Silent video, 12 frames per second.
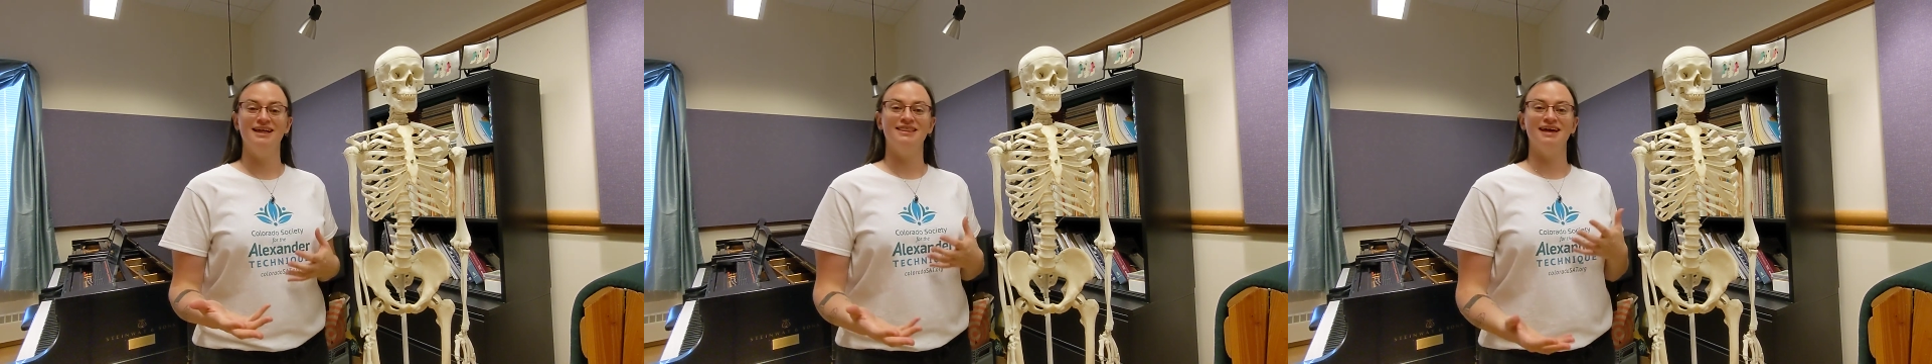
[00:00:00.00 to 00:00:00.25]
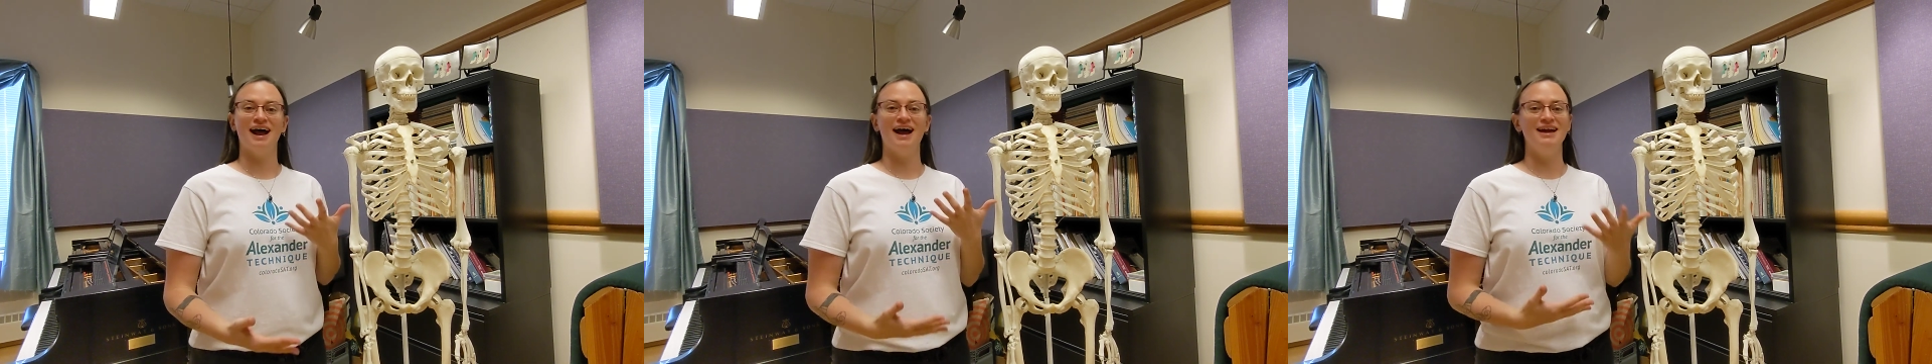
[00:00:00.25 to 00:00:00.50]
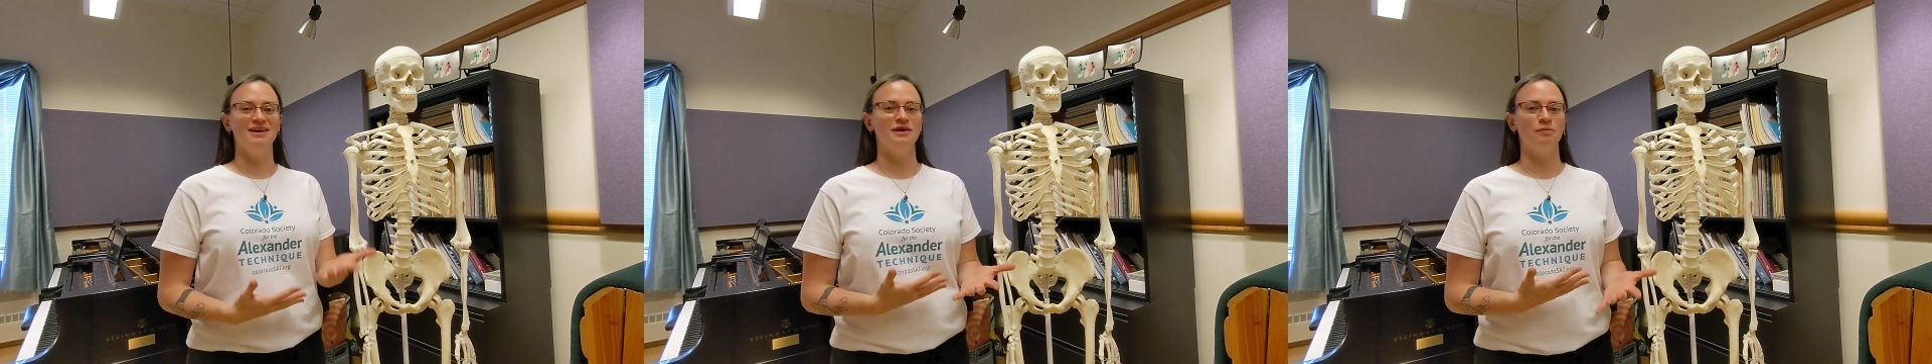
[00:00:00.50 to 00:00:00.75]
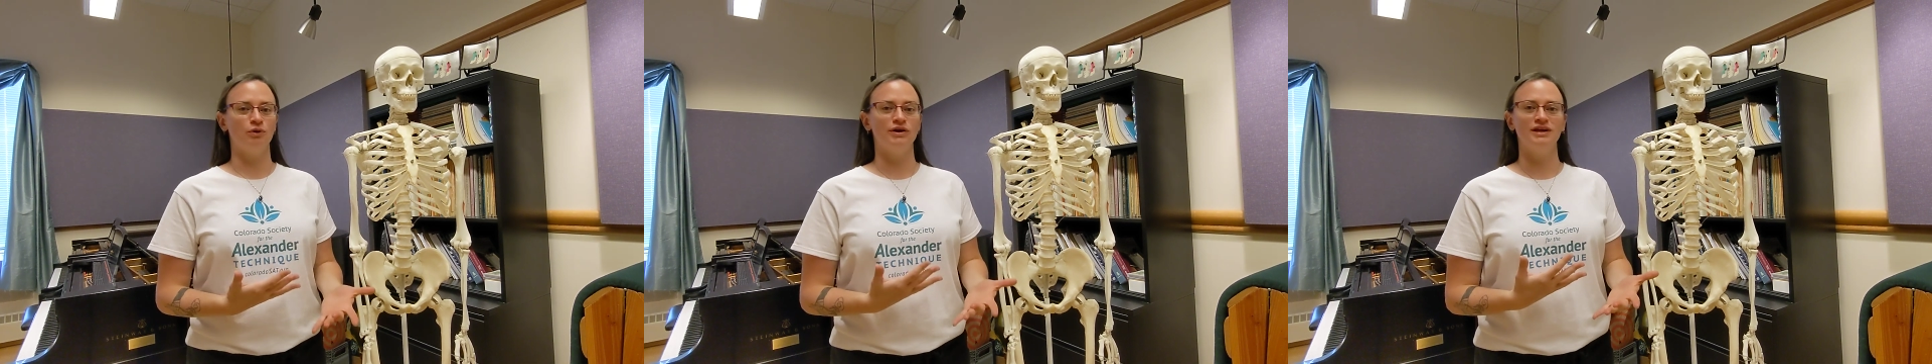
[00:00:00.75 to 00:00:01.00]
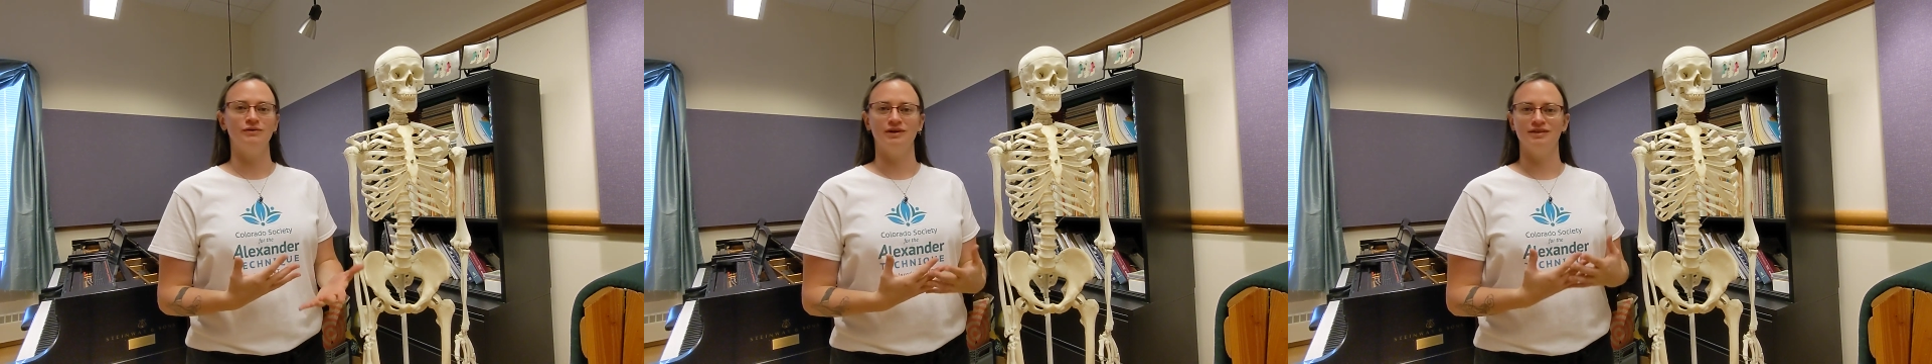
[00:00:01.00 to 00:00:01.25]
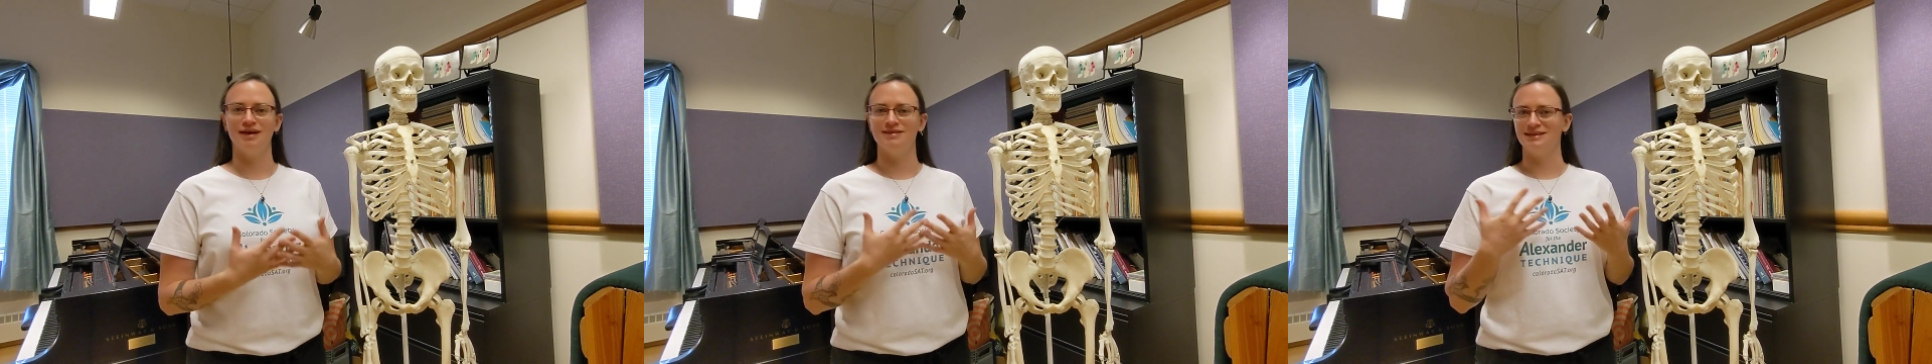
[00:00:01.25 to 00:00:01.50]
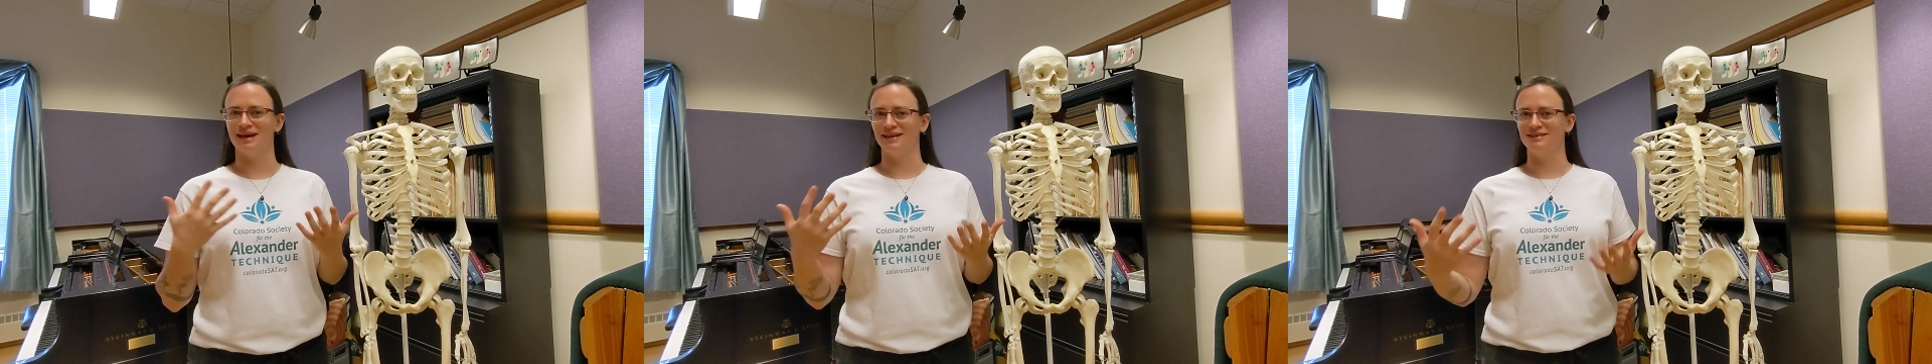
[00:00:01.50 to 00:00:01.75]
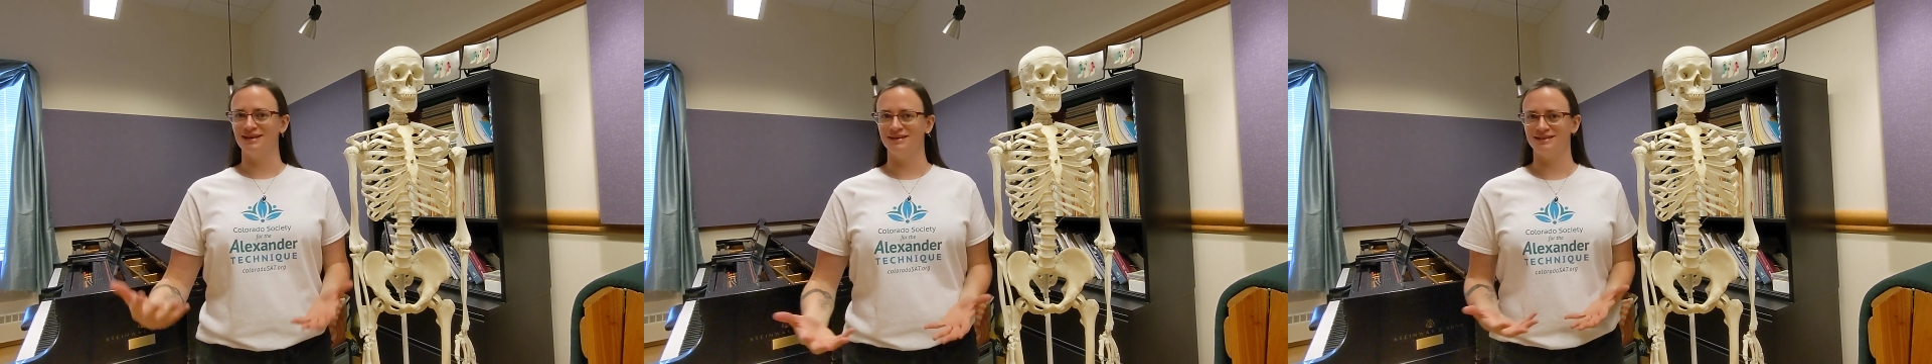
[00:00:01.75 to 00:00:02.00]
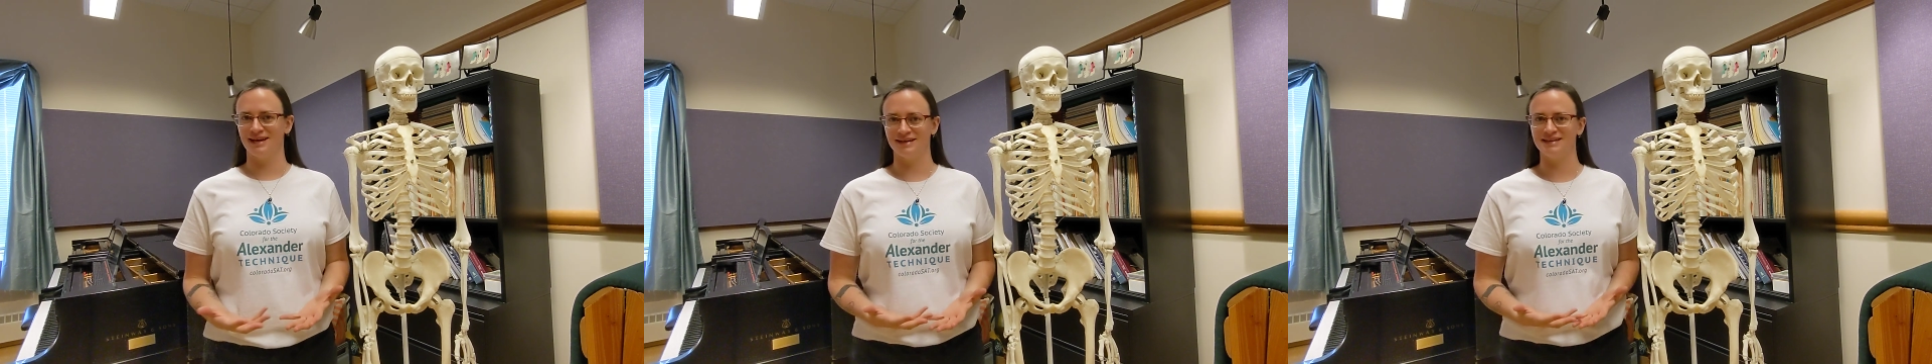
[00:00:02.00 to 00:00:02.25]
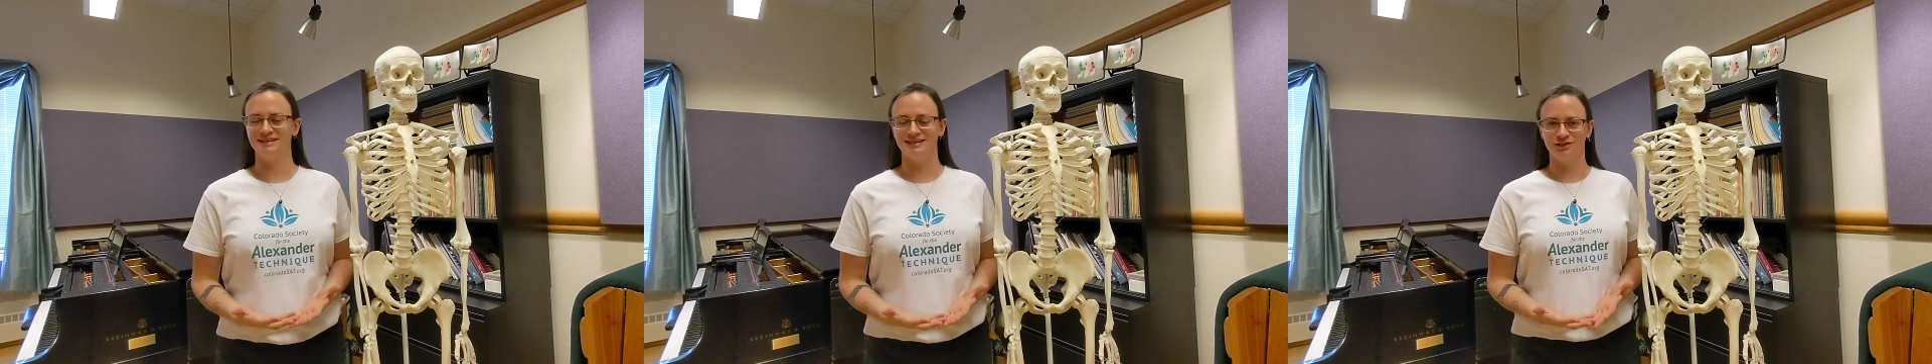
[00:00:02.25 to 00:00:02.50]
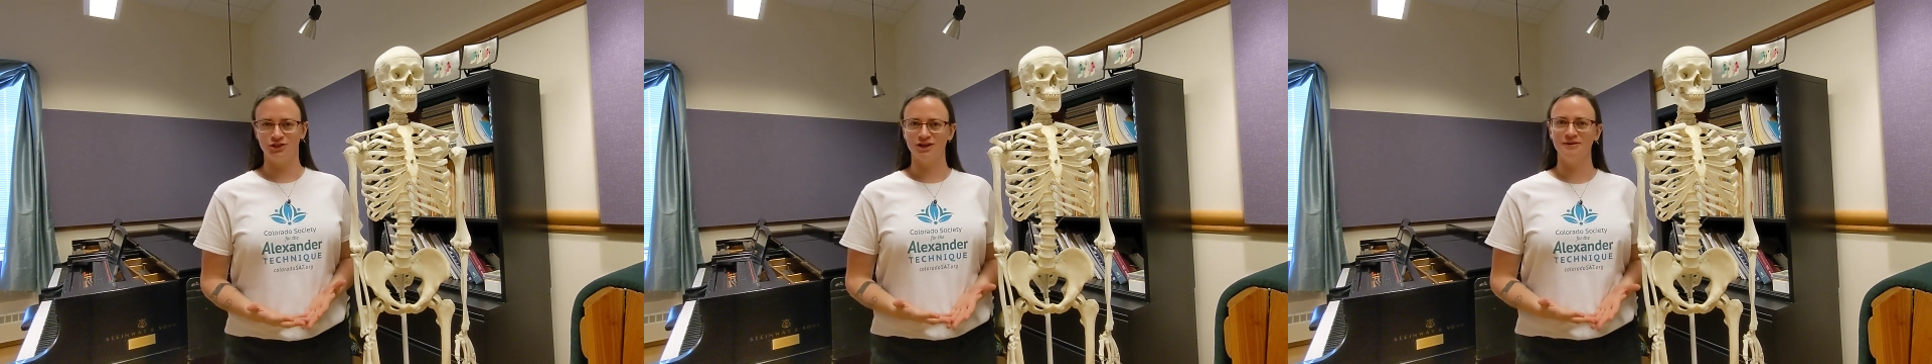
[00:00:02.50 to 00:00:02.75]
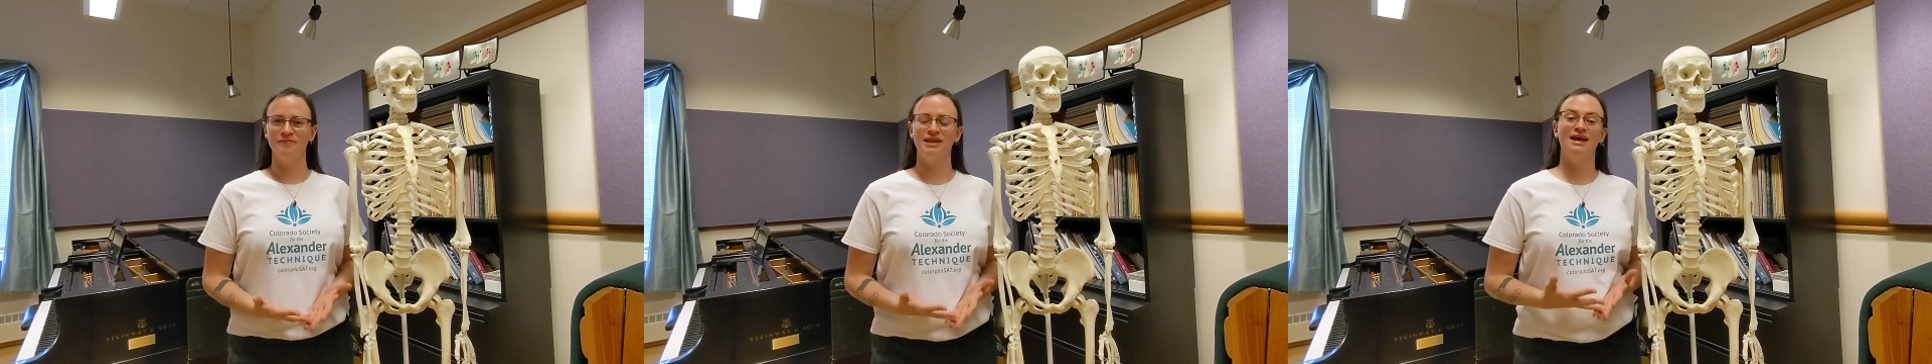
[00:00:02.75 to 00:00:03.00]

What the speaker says: that I end up working with as an Alexander Technique teacher,